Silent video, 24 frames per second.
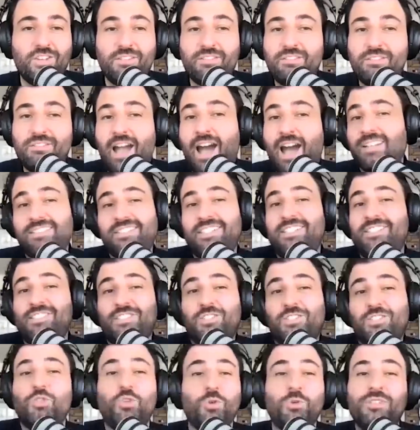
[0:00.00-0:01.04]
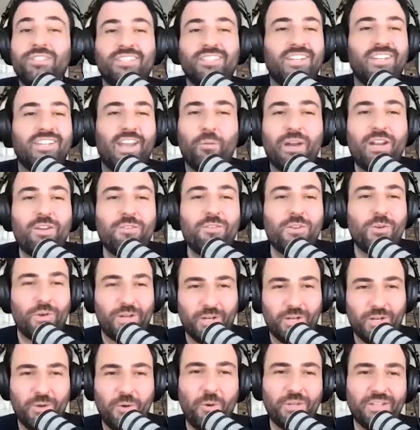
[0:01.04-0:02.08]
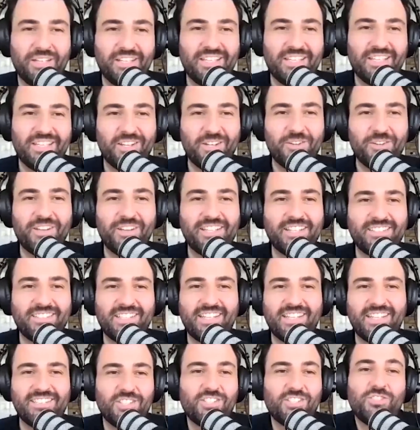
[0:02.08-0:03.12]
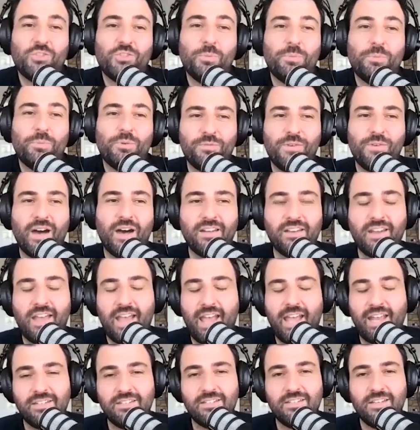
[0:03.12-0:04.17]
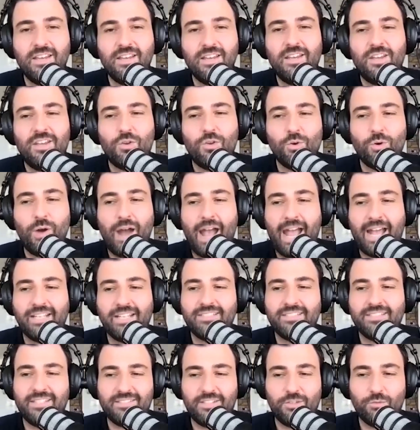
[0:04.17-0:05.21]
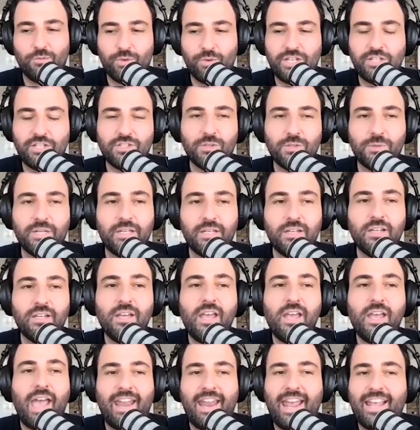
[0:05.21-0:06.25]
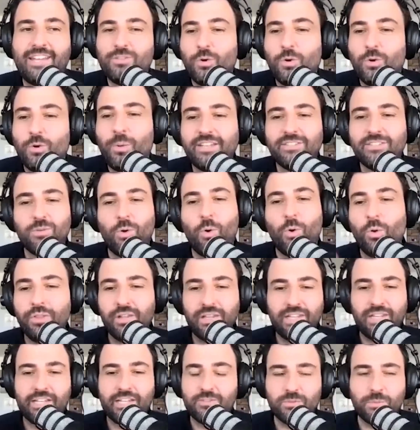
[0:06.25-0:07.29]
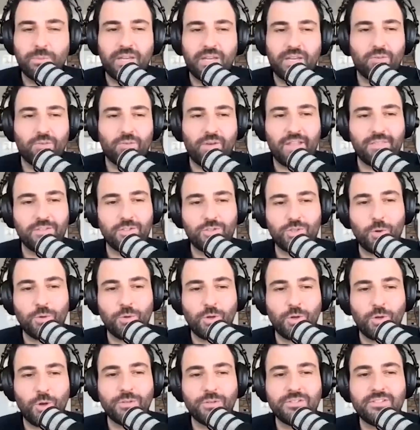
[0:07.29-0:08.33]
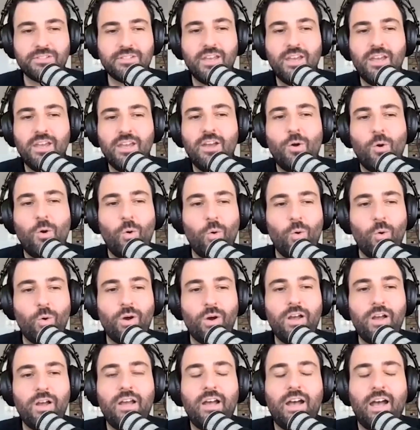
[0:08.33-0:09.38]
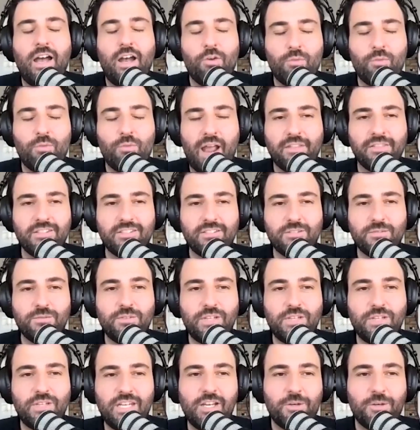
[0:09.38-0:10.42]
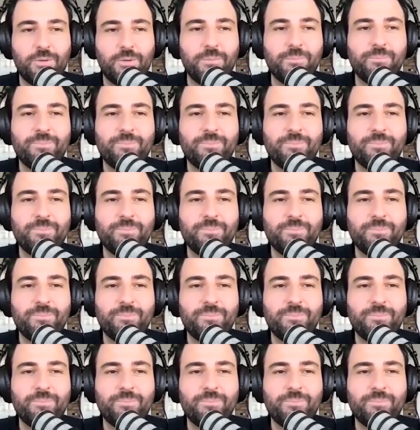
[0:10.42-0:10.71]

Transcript: castings and juice and whatever you want to call it. It's just super fun, and your access and reach to it. And as always, all the links will be around the show notes or around this video.